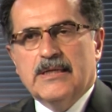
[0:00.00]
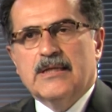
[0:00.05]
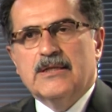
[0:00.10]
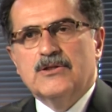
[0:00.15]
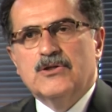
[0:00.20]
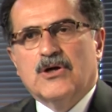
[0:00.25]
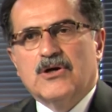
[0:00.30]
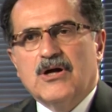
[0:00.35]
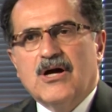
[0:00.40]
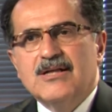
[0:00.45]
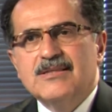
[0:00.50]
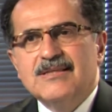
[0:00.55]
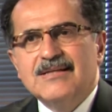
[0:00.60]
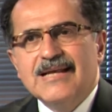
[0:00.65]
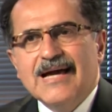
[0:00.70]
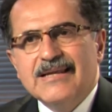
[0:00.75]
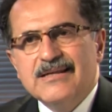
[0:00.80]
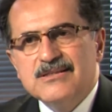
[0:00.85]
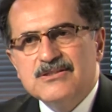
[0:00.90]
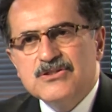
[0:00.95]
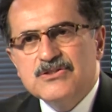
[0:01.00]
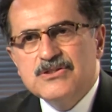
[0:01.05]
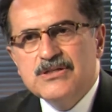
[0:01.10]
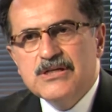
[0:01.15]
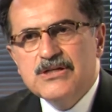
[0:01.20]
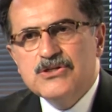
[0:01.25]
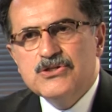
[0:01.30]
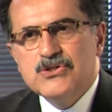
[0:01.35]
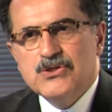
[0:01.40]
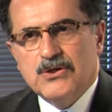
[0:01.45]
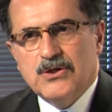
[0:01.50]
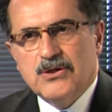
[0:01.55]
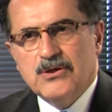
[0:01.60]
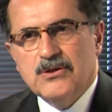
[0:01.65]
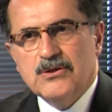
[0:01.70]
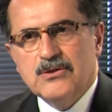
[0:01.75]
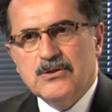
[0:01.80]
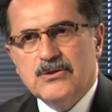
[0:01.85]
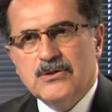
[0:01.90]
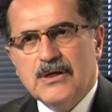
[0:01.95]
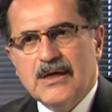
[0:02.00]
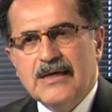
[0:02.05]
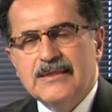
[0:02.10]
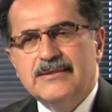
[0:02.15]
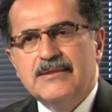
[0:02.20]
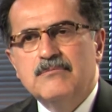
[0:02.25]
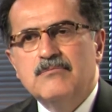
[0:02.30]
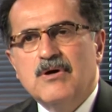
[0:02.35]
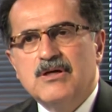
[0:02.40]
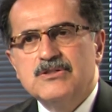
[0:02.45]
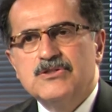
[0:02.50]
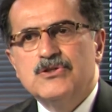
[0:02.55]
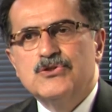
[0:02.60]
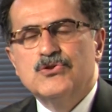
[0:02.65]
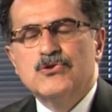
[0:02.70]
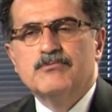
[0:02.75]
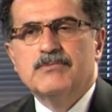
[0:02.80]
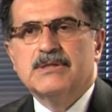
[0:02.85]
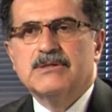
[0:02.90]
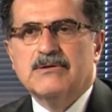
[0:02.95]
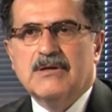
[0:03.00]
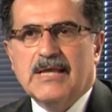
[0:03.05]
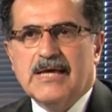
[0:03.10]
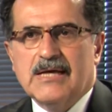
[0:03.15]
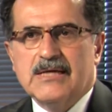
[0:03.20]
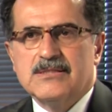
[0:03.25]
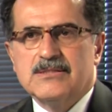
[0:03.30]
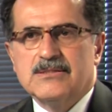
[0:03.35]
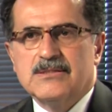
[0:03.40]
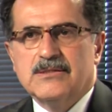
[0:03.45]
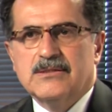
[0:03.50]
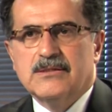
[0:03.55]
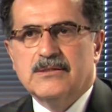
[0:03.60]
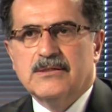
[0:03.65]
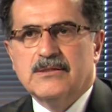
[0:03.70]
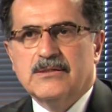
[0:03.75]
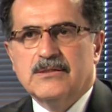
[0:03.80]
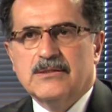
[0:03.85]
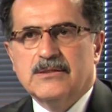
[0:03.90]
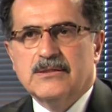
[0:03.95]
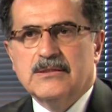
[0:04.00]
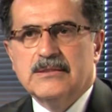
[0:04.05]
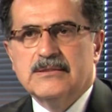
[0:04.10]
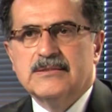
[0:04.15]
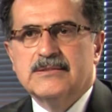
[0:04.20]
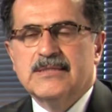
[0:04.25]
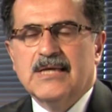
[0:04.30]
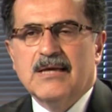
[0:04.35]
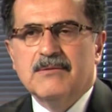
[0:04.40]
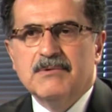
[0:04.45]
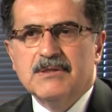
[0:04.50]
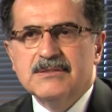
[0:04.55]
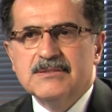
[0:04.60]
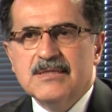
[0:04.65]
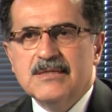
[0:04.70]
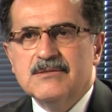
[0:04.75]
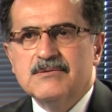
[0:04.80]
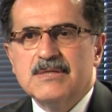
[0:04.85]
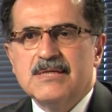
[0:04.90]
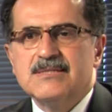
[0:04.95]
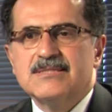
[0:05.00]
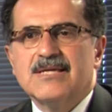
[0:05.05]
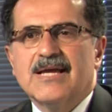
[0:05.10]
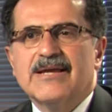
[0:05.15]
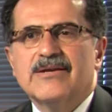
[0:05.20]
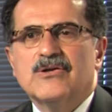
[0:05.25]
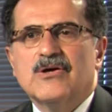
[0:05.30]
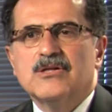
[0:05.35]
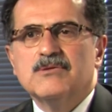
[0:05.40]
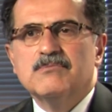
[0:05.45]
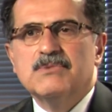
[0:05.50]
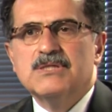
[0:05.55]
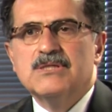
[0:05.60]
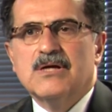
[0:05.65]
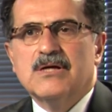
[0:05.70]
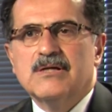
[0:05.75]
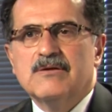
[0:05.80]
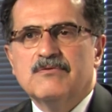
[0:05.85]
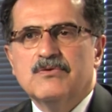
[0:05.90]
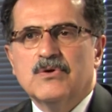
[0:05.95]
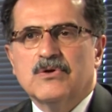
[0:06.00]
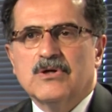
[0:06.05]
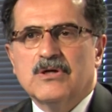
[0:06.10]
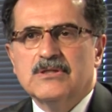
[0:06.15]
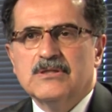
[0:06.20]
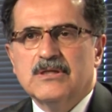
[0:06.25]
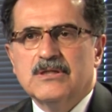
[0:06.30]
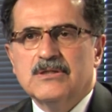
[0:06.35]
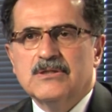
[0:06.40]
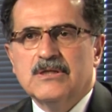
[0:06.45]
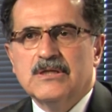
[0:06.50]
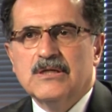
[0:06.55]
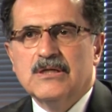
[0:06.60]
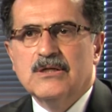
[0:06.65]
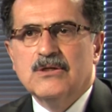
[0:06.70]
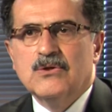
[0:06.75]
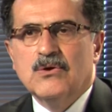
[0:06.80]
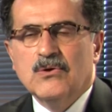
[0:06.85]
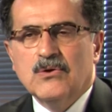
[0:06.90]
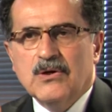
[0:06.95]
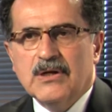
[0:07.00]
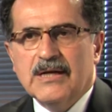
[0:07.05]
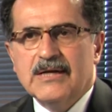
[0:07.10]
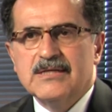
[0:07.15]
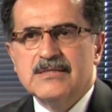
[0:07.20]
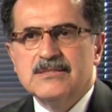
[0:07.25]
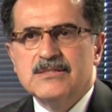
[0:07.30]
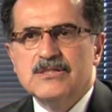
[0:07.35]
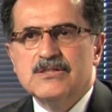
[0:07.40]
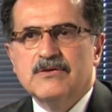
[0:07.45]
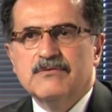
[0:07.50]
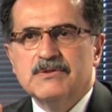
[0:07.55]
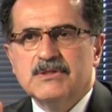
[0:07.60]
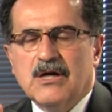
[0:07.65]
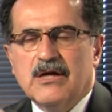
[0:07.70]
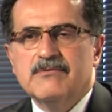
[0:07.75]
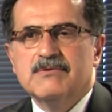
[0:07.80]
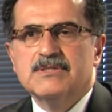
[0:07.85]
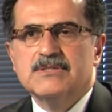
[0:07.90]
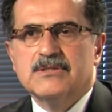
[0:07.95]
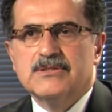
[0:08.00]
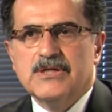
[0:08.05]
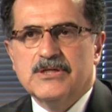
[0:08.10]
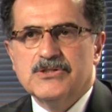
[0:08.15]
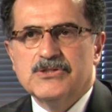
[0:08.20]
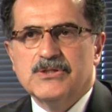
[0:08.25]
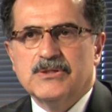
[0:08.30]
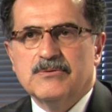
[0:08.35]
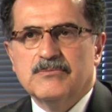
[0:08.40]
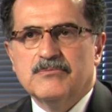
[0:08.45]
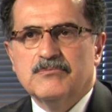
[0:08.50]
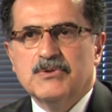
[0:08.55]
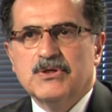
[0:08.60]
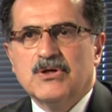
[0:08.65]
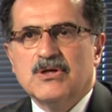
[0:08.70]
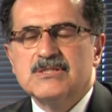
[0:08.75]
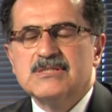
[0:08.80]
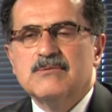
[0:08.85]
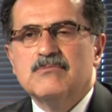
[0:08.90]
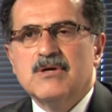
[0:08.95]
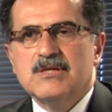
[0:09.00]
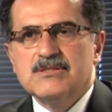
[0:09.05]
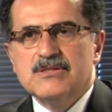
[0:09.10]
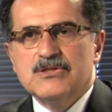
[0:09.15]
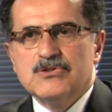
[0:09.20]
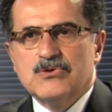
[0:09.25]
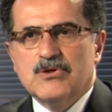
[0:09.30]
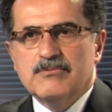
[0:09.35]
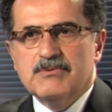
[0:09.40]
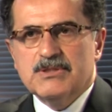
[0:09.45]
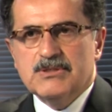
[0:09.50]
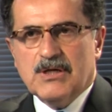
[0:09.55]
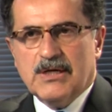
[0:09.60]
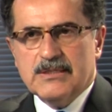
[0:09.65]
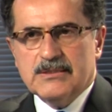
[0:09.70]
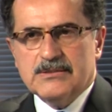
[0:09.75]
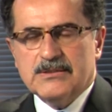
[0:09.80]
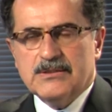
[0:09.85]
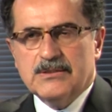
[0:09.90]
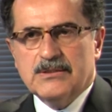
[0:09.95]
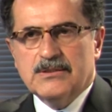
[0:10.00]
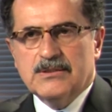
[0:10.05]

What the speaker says: They are under anesthesia and the muscle should be relaxed. Table tilt test cannot be done if you're under the local anesthesia with IV sedation because the muscle is going to be tight.